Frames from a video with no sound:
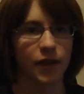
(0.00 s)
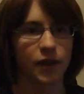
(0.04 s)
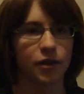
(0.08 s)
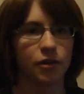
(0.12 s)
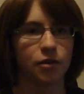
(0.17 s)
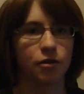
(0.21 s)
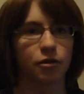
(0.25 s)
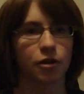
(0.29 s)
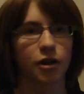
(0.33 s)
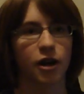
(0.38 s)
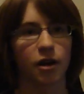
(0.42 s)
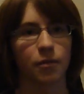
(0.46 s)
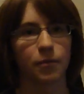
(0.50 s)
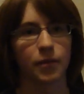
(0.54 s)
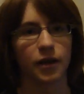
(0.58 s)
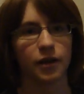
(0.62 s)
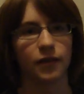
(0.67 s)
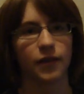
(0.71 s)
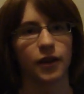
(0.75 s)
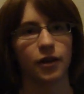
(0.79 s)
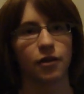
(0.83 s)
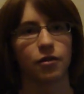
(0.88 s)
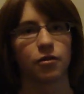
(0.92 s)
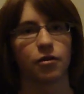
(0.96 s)
that you're coming,
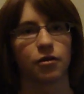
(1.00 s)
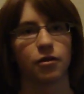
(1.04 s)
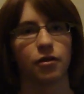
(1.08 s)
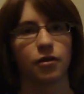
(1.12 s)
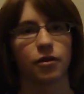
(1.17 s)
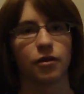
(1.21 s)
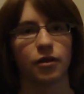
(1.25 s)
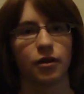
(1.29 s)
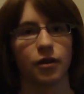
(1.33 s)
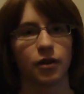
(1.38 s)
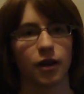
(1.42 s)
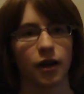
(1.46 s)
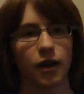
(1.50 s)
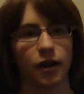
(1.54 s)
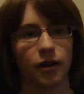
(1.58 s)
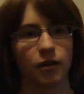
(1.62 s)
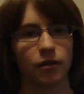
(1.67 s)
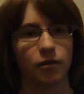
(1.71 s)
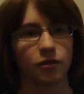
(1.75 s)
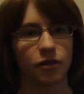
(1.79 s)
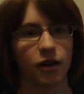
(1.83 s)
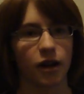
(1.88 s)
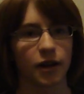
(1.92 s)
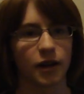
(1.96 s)
that you're
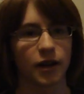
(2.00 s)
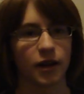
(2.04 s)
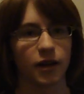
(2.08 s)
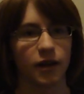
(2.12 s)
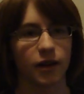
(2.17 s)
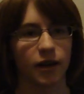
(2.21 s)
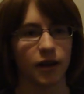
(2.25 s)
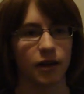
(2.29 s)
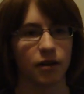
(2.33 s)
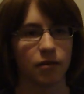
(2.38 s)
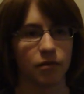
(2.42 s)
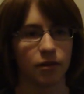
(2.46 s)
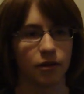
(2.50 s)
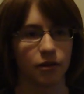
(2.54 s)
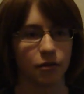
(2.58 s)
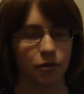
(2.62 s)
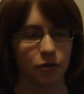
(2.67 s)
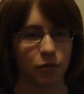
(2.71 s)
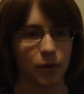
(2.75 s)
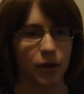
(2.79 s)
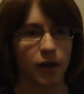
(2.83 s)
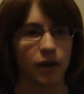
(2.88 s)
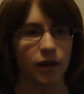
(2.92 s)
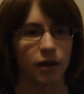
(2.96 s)
uh, talking and you're
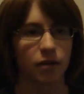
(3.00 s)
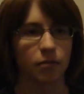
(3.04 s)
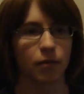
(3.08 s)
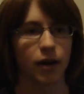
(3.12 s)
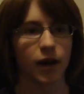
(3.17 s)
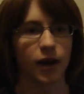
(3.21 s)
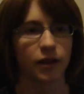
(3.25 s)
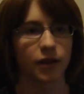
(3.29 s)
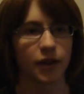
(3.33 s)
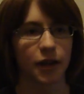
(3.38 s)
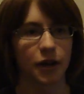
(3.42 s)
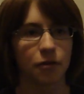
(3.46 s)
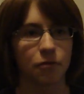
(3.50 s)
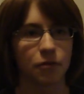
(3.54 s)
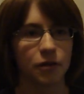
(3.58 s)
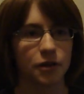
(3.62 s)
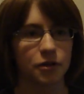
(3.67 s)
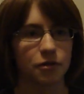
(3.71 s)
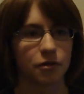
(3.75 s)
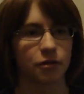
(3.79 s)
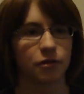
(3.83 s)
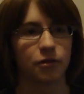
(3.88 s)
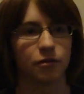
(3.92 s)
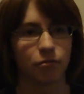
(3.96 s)
speaking in my
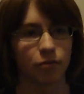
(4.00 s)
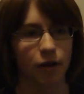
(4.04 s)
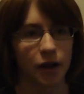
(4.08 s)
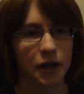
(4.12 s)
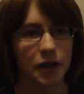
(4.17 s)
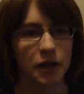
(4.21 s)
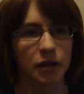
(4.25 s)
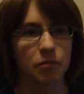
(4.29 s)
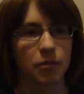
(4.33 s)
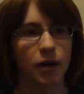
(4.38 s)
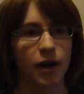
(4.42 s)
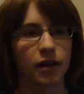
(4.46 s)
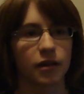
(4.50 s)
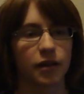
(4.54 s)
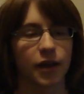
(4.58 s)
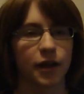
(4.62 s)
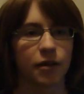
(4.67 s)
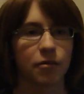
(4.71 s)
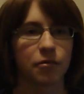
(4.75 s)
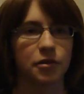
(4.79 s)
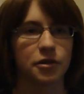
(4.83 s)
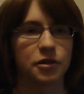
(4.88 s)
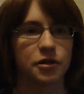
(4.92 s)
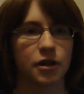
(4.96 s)
language or writing in my
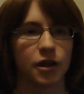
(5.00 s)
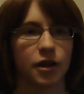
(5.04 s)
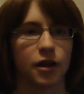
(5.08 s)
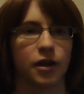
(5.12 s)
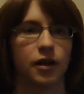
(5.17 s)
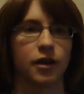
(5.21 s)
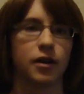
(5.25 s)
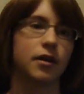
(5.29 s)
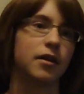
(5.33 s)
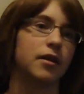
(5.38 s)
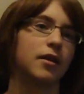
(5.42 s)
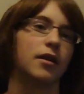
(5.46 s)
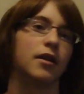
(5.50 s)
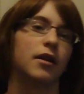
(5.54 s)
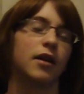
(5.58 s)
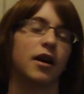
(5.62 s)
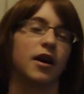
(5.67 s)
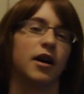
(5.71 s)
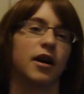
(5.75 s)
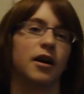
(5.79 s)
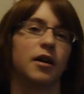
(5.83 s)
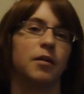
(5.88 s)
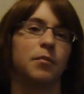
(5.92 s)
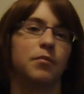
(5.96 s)
language,
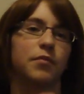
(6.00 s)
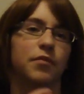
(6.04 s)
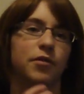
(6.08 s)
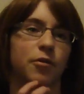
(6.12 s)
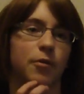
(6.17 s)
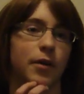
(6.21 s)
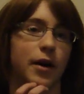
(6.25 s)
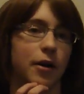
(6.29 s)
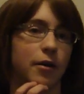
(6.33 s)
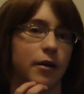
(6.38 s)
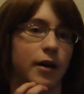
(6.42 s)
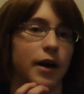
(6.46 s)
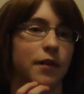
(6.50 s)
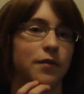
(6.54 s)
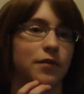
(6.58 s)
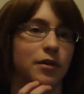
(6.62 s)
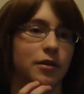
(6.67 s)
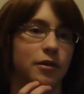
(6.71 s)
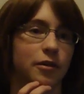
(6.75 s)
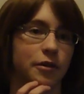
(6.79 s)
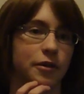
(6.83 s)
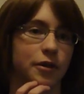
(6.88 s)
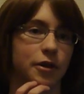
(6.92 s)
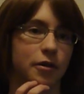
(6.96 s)
um, so I don't have to
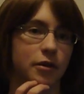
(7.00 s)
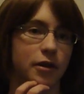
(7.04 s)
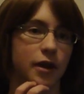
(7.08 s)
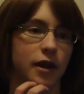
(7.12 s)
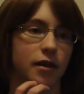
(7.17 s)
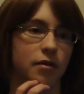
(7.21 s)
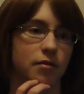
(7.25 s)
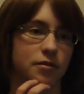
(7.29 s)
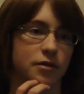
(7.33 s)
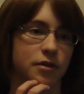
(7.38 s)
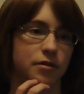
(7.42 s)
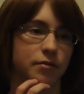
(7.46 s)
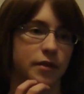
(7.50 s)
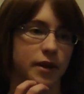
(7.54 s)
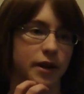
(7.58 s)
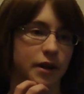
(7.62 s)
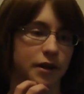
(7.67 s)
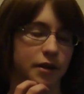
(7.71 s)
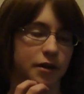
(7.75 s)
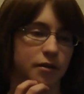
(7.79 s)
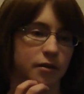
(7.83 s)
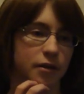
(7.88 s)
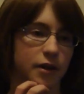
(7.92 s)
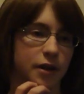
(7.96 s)
learn your language and write
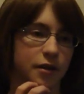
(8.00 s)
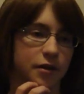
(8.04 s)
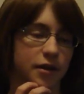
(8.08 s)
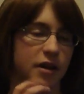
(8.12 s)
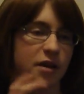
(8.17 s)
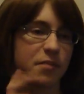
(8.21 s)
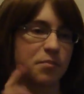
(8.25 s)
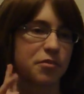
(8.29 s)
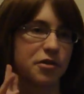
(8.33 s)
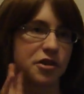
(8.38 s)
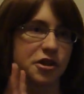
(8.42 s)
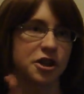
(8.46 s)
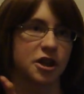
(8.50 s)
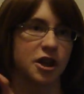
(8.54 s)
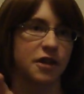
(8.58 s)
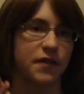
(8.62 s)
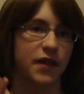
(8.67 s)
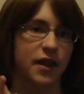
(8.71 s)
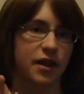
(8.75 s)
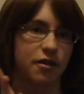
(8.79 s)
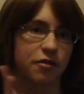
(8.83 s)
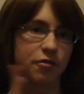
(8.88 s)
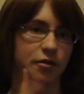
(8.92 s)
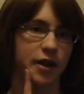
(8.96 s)
in your language. I appreciate
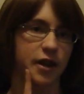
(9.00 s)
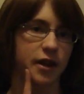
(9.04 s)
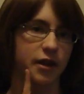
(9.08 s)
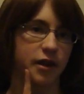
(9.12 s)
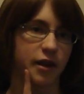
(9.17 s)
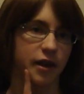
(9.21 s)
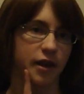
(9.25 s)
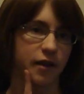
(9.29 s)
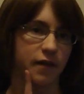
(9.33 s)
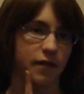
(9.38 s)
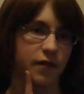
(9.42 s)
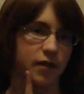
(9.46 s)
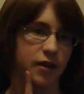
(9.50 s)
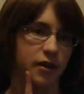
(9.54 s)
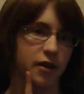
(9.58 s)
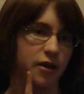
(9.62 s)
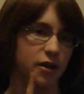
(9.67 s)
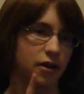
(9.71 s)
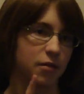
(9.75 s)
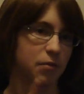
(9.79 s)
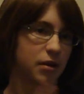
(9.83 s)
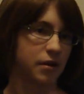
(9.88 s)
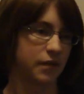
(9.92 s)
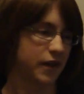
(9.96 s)
that greatly.
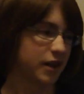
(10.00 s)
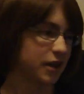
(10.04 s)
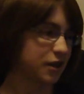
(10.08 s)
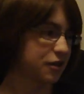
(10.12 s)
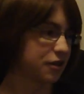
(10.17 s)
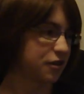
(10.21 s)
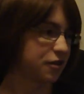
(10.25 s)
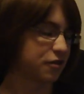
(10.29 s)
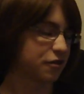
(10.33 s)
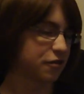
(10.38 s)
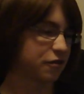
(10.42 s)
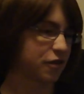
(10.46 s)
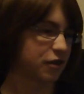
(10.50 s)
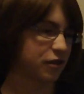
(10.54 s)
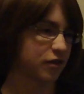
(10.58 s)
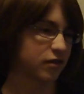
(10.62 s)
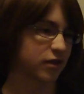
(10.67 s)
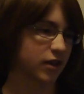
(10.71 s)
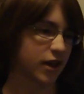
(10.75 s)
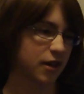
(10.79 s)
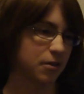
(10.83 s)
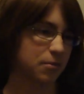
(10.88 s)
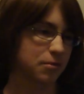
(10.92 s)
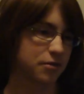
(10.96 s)
But if English is your first
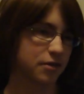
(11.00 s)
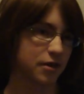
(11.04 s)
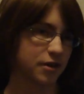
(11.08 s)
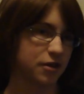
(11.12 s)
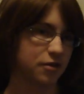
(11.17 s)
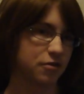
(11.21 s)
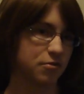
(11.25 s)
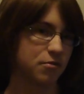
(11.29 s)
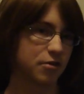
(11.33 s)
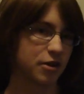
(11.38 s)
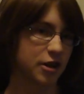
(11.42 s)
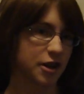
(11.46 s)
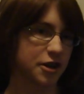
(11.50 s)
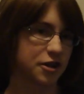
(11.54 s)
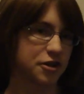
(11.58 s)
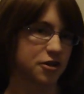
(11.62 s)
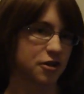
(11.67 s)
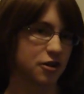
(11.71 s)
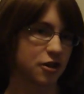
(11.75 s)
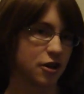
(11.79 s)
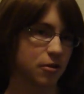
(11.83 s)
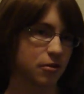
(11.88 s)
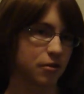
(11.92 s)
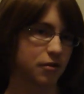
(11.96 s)
language, then you really
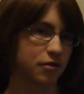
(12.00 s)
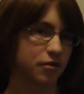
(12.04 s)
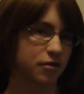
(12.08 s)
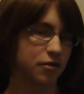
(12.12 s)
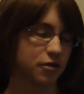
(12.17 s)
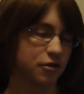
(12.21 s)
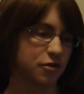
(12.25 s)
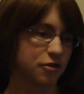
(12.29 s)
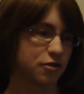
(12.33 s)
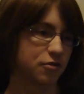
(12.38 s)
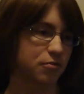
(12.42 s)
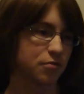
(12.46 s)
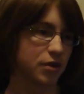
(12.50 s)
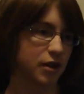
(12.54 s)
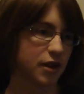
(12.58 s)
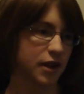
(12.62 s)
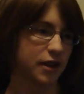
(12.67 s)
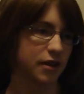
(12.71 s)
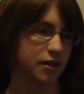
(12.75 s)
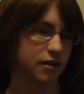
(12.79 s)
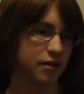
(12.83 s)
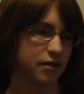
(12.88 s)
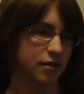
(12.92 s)
should go to, you should really